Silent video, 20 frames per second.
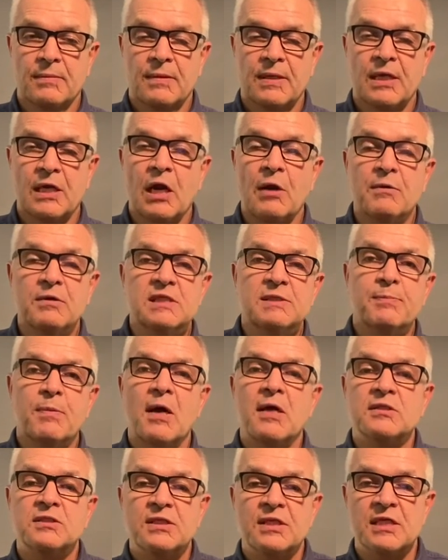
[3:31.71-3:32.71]
and our
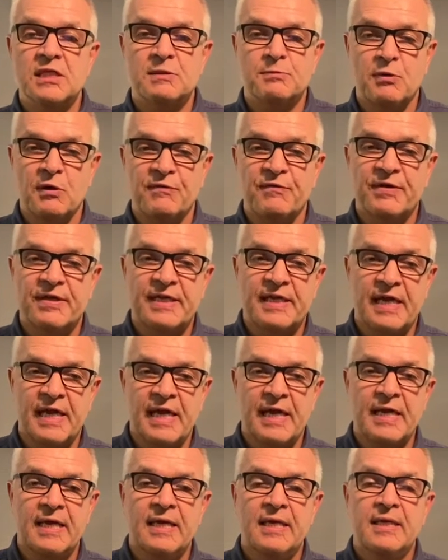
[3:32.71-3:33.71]
response to this perfect
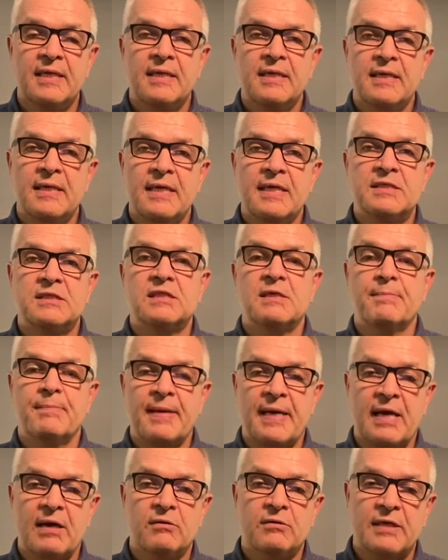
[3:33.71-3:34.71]
King is to
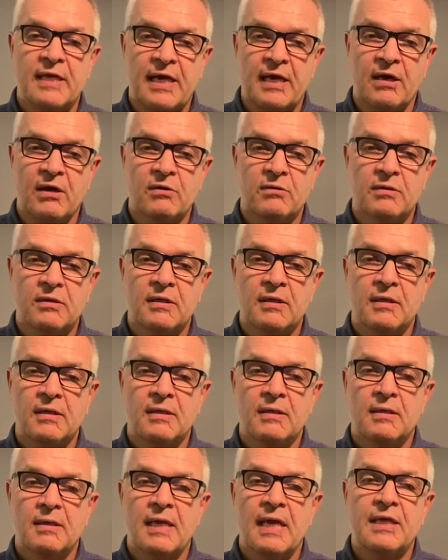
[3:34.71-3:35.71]
bow down
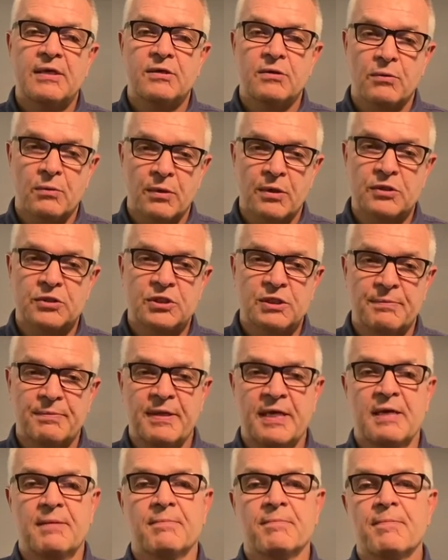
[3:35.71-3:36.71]
and to worship
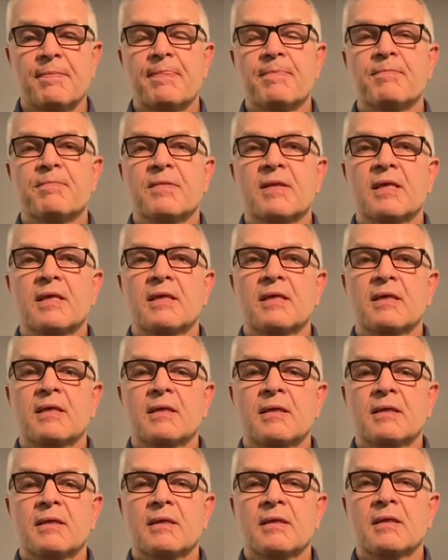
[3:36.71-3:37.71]
Him.
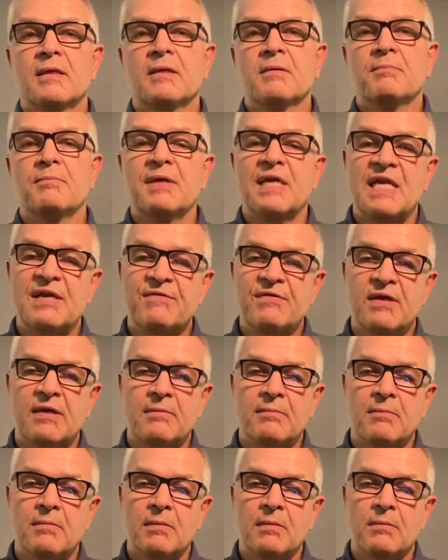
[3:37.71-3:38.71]
But
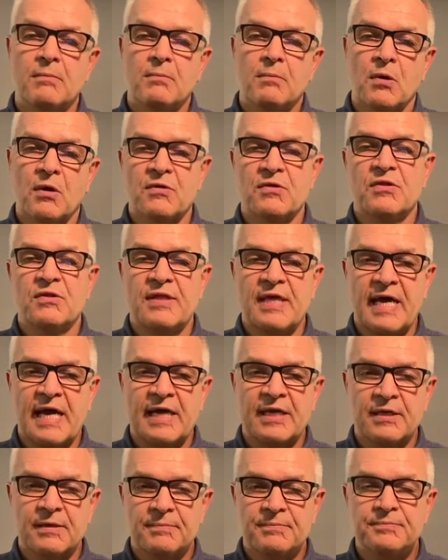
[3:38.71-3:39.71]
even more than
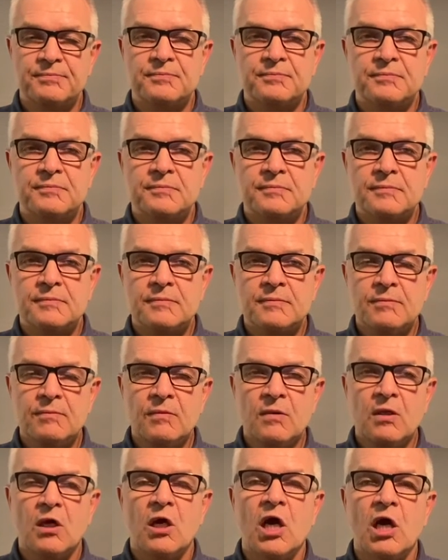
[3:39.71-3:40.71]
that,
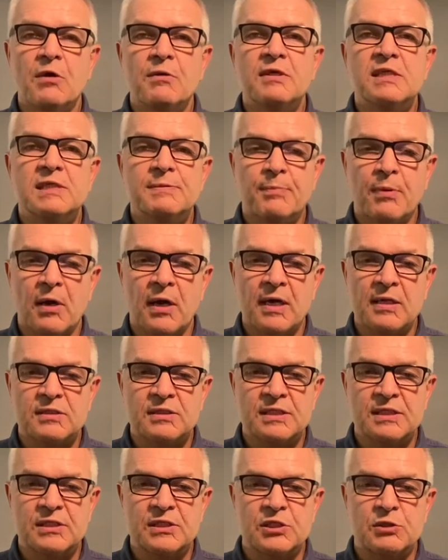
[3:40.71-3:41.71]
our
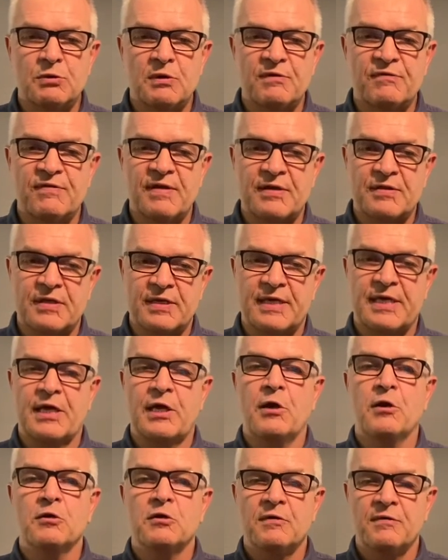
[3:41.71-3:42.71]
response is to reflect the
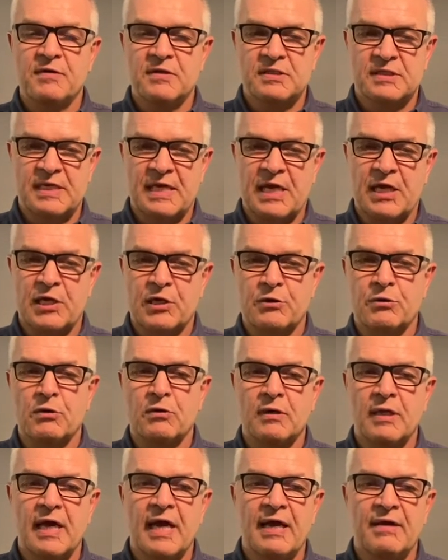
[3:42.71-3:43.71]
character of this King in our
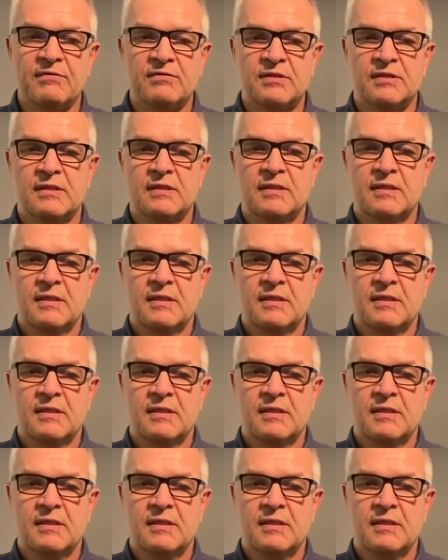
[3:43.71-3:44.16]
own lives.